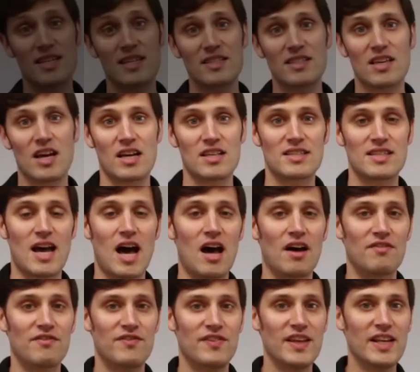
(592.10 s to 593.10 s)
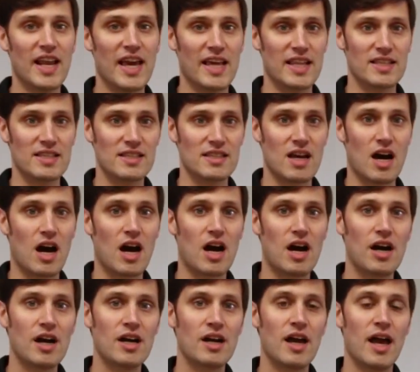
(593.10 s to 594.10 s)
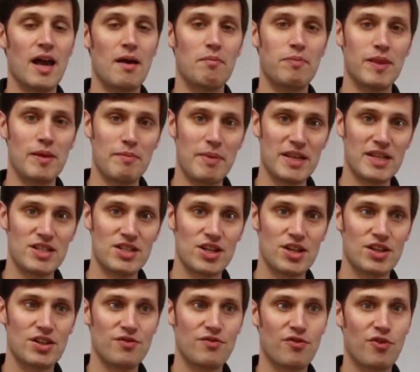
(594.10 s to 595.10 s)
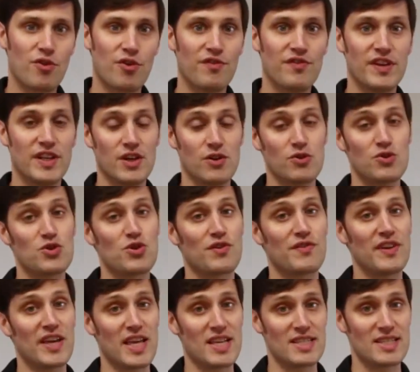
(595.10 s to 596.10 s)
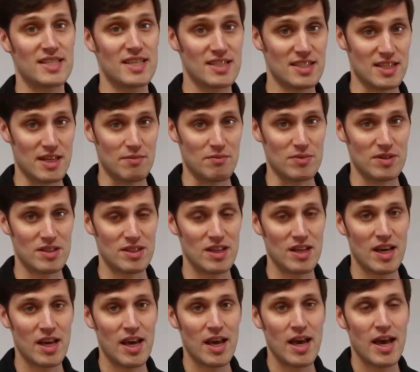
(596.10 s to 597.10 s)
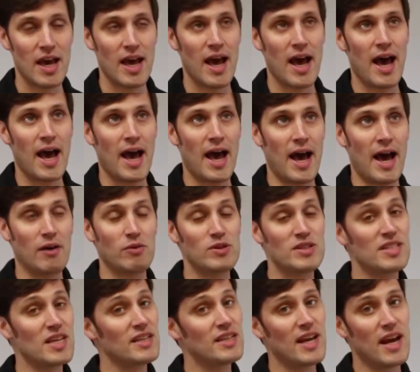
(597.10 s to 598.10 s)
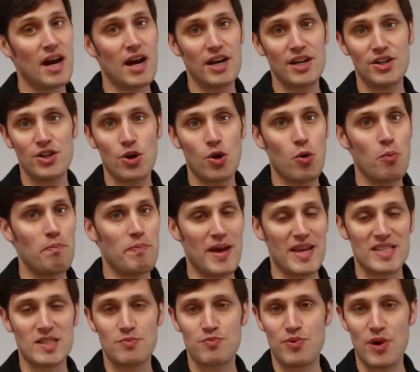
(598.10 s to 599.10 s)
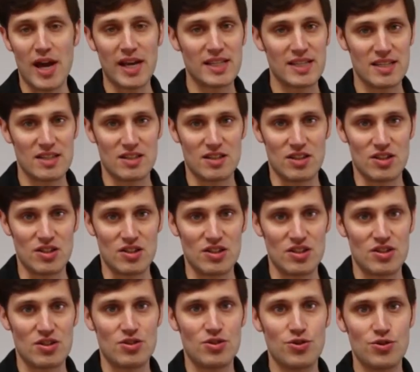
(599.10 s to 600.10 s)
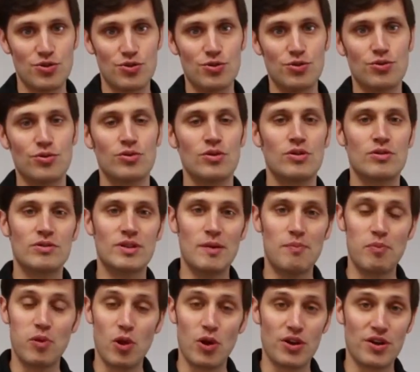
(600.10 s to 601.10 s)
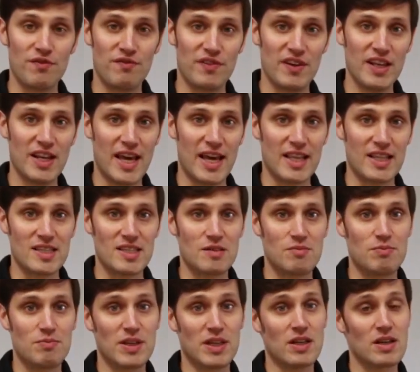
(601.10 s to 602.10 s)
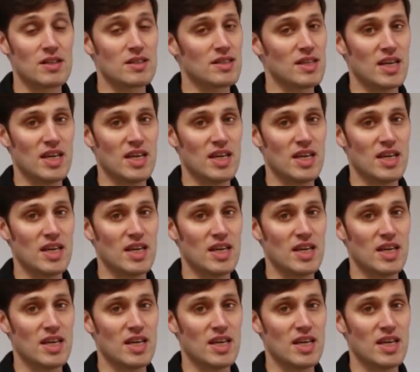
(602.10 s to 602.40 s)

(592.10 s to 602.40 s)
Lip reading: discuss how VLANs are implemented for video surveillance systems. I would say there are no best practices to deploy the VLANs because